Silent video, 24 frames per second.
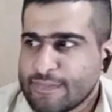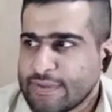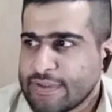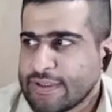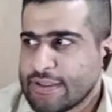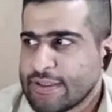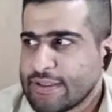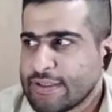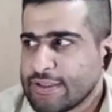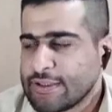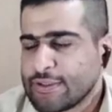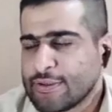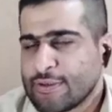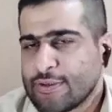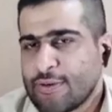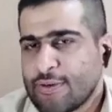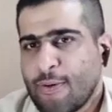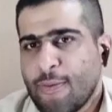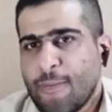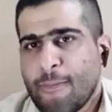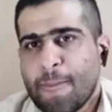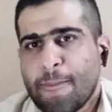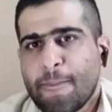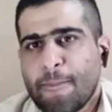you
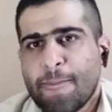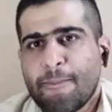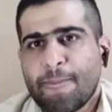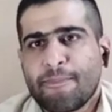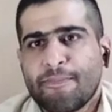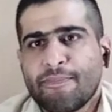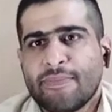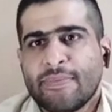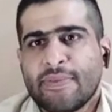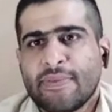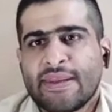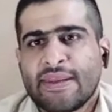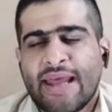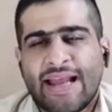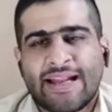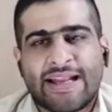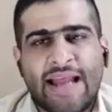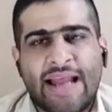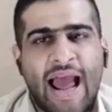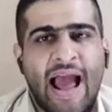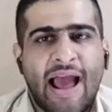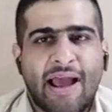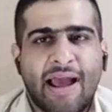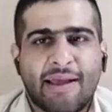know
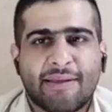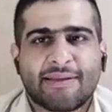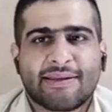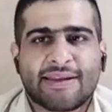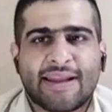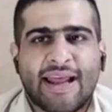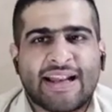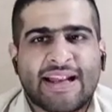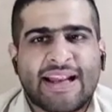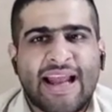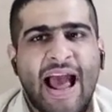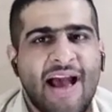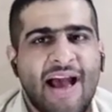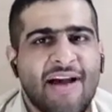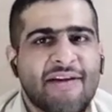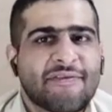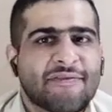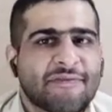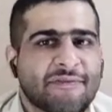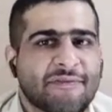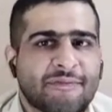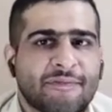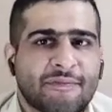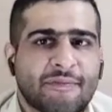that
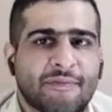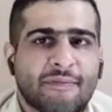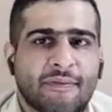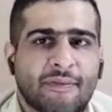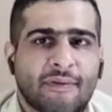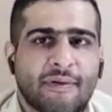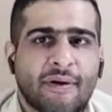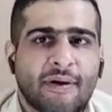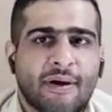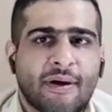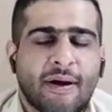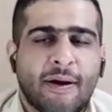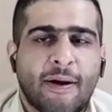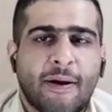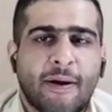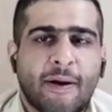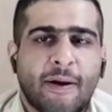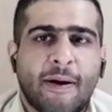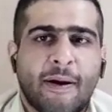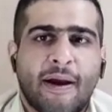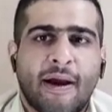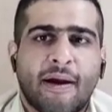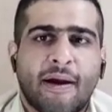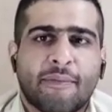have
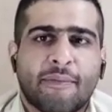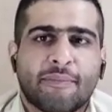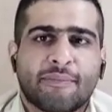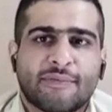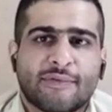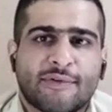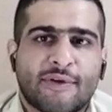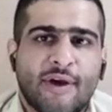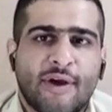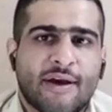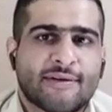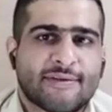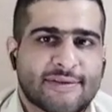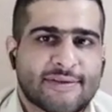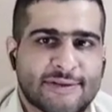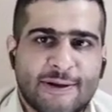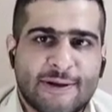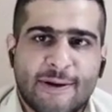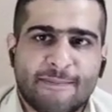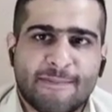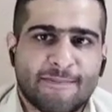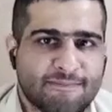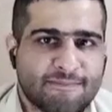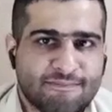done
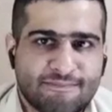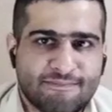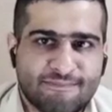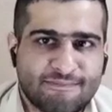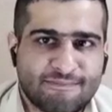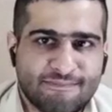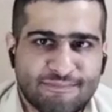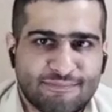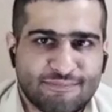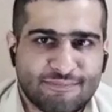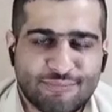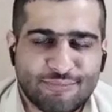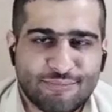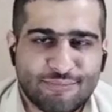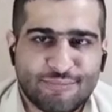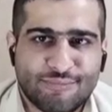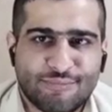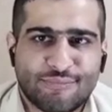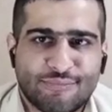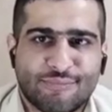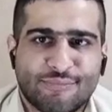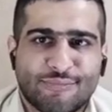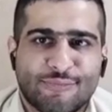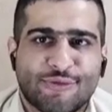some
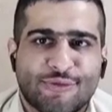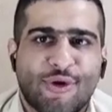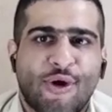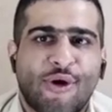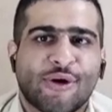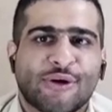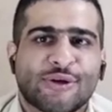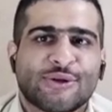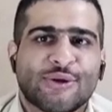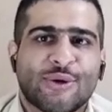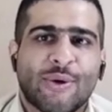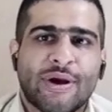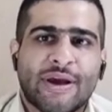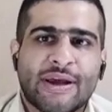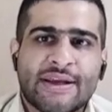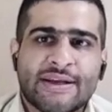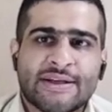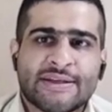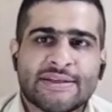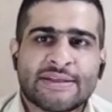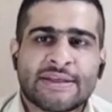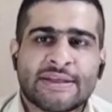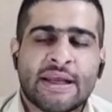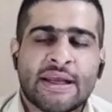
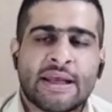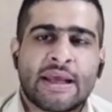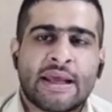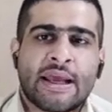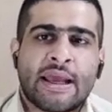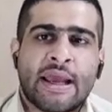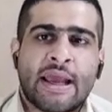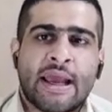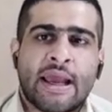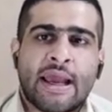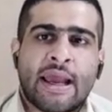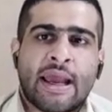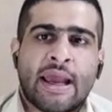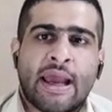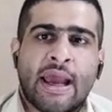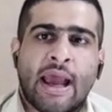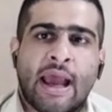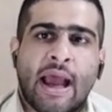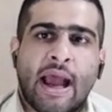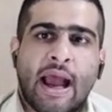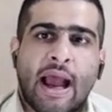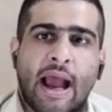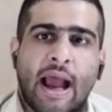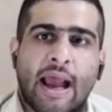wrongdoings.
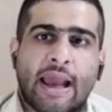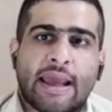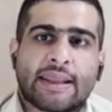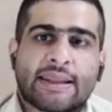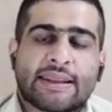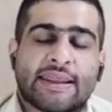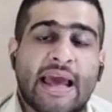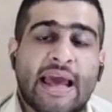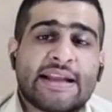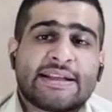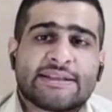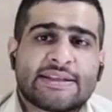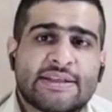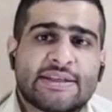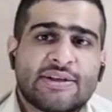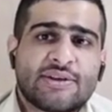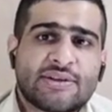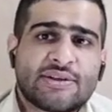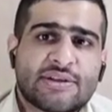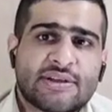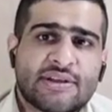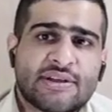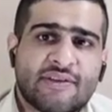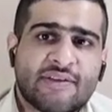That's due
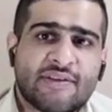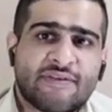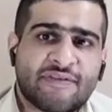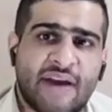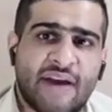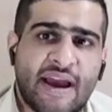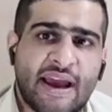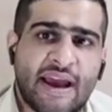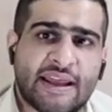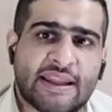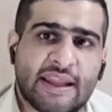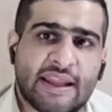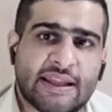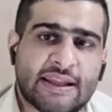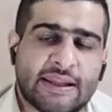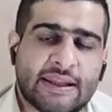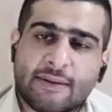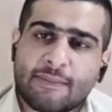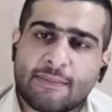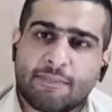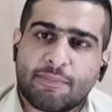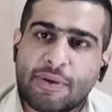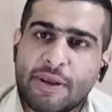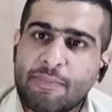to the fact that
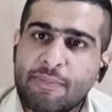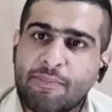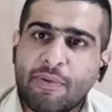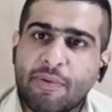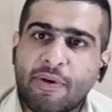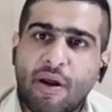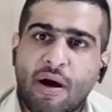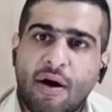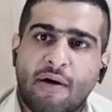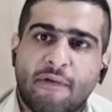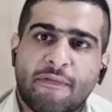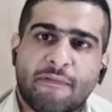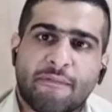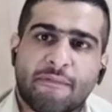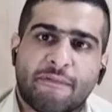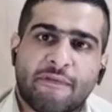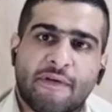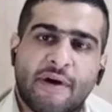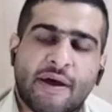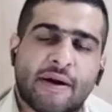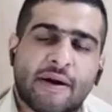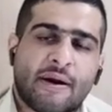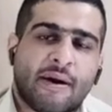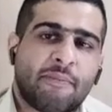people are
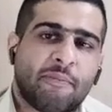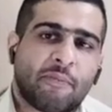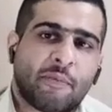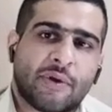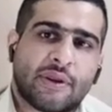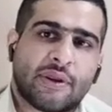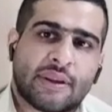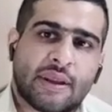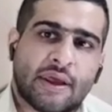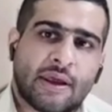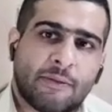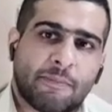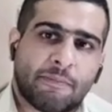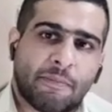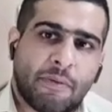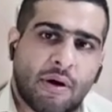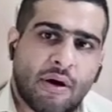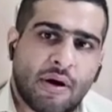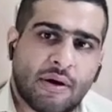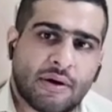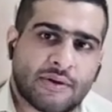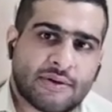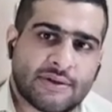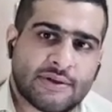fed up with the
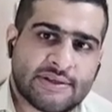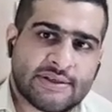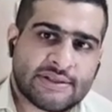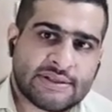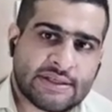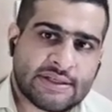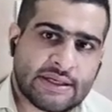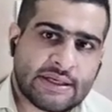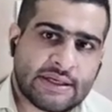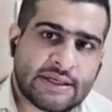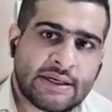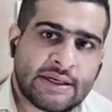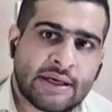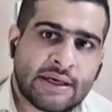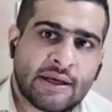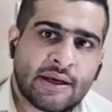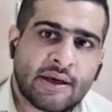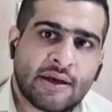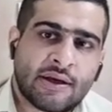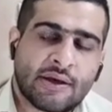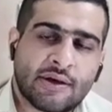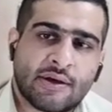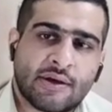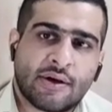hypocrisy.
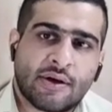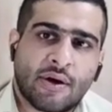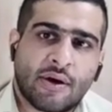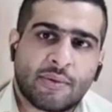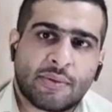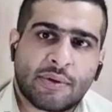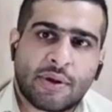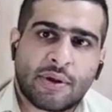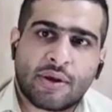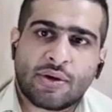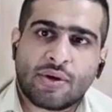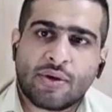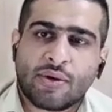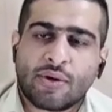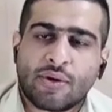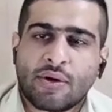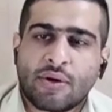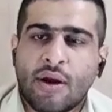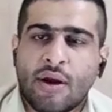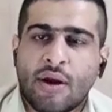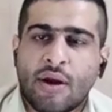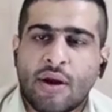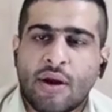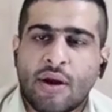You
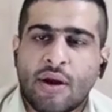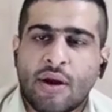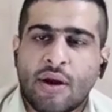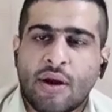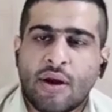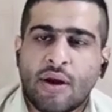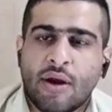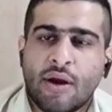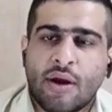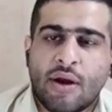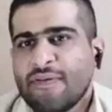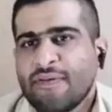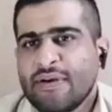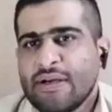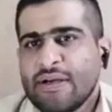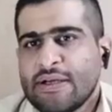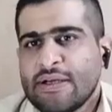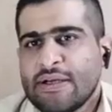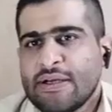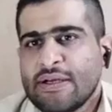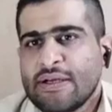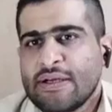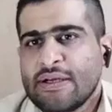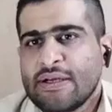can't, every
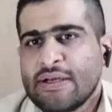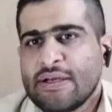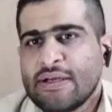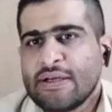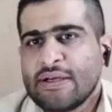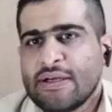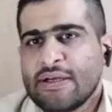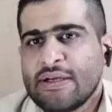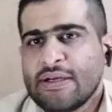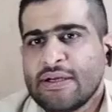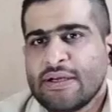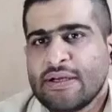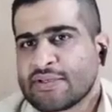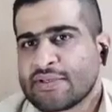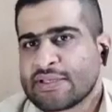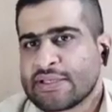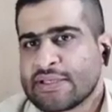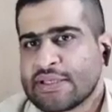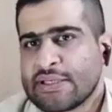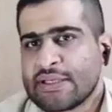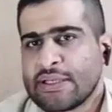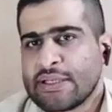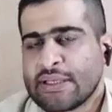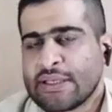time you
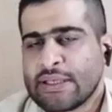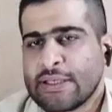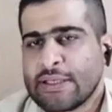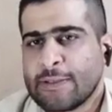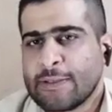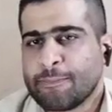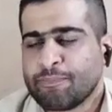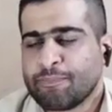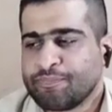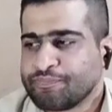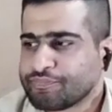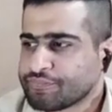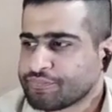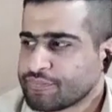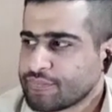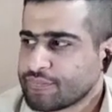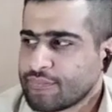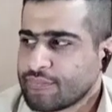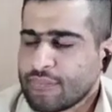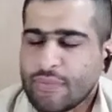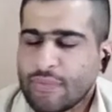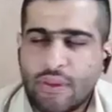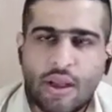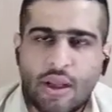see the
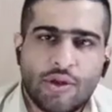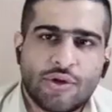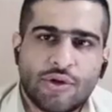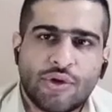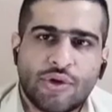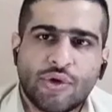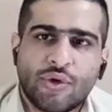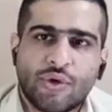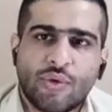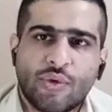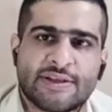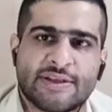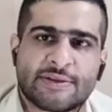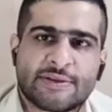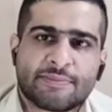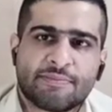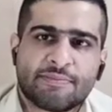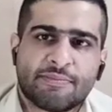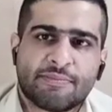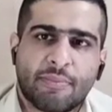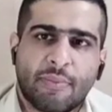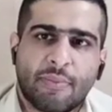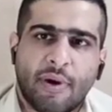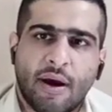U.S.
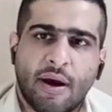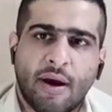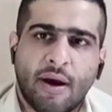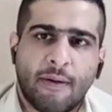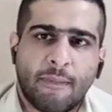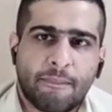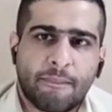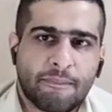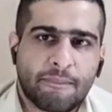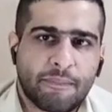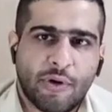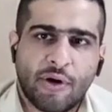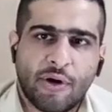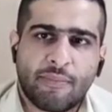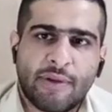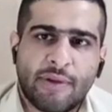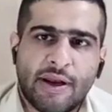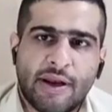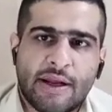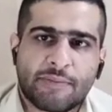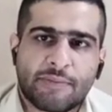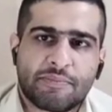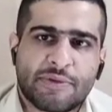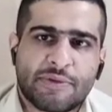
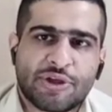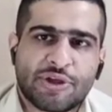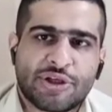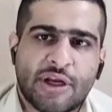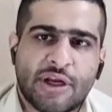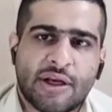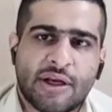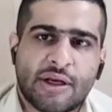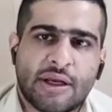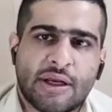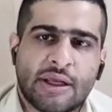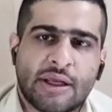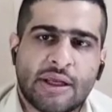Permanent mission in